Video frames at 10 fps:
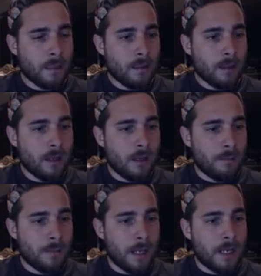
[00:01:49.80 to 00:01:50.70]

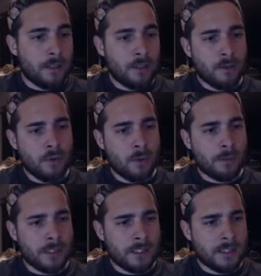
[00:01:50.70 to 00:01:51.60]
And you don't
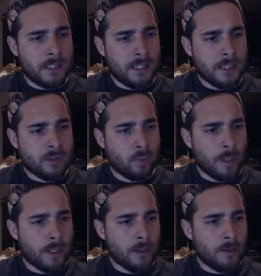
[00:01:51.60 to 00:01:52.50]
normally see this
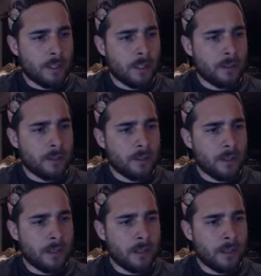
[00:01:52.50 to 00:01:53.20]
window here.